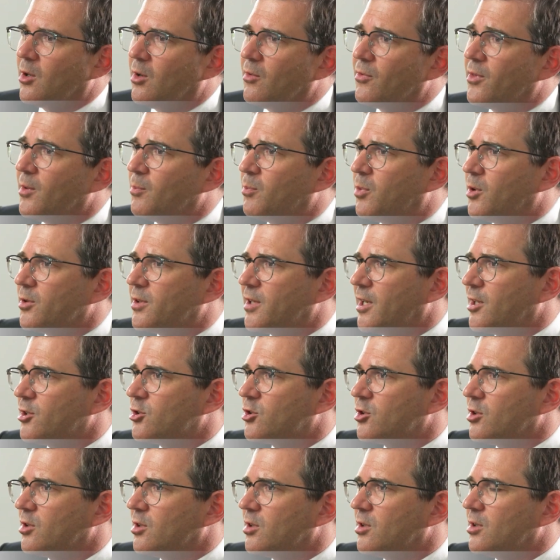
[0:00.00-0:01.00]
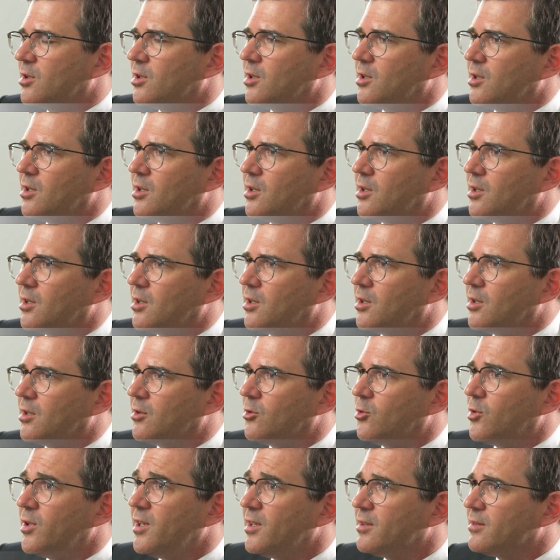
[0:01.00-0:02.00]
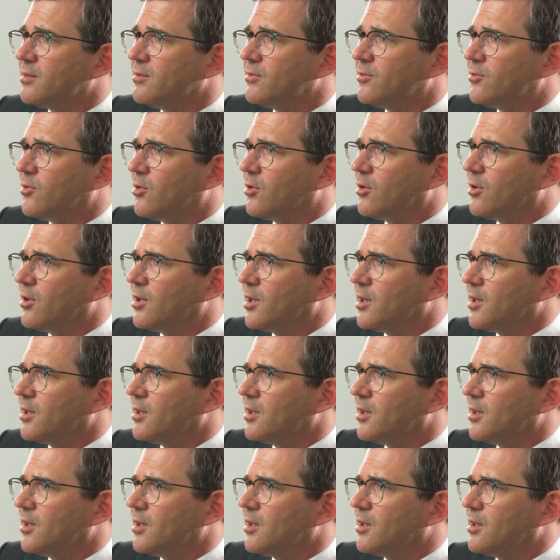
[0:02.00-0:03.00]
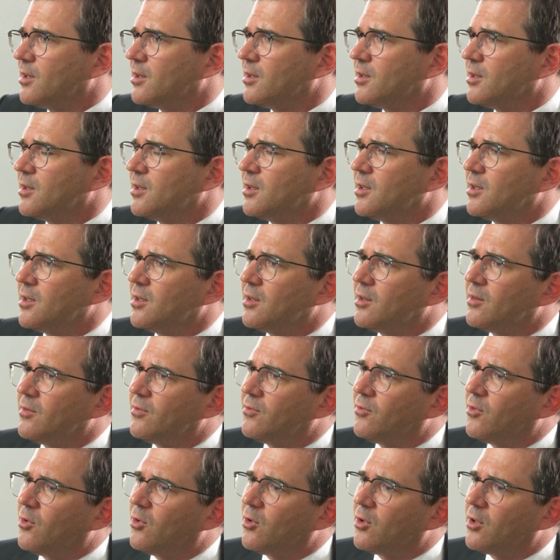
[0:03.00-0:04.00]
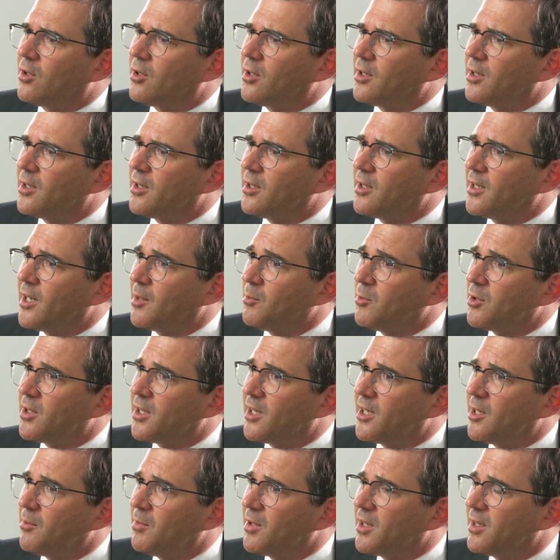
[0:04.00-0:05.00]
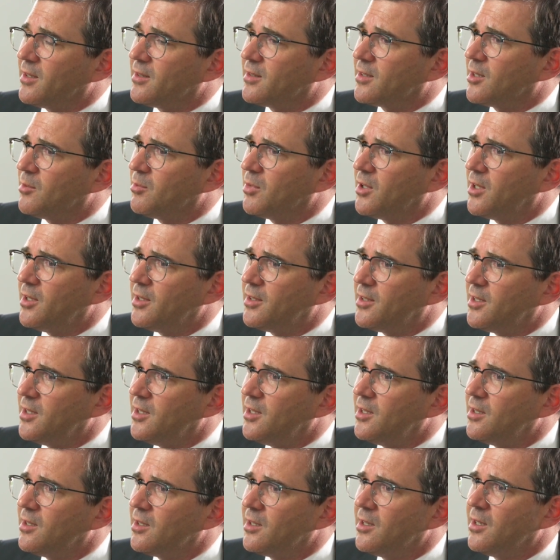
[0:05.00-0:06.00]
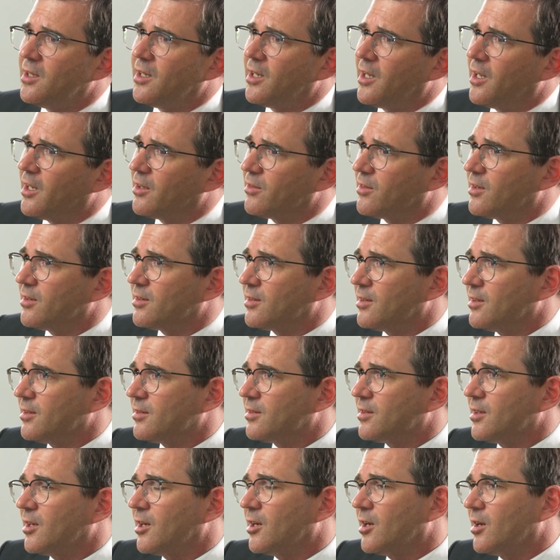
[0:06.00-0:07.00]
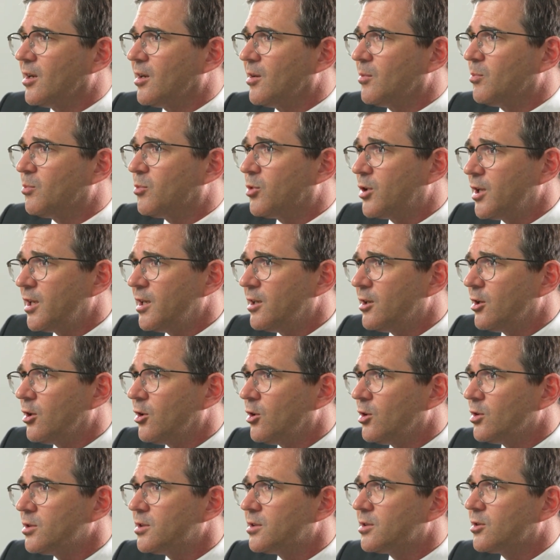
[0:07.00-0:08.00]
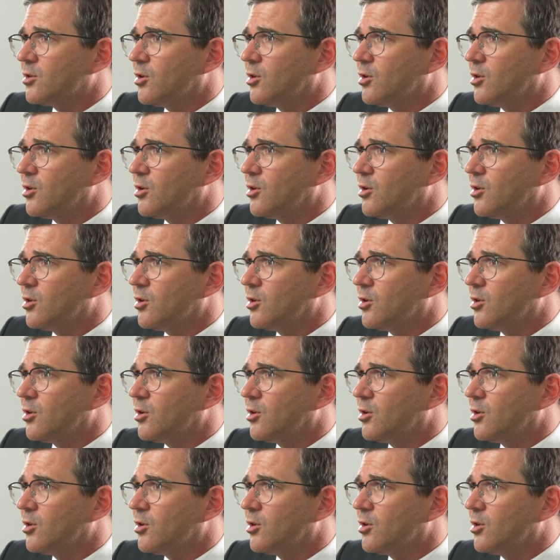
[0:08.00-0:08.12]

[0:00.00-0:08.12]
of the potential reason for hemodynamic instability. And this is preload,